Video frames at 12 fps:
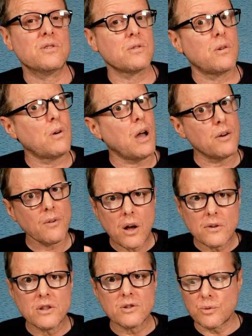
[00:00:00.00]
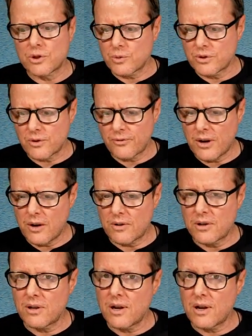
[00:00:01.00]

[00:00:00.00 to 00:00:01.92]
So out of all these, which one's your favorite?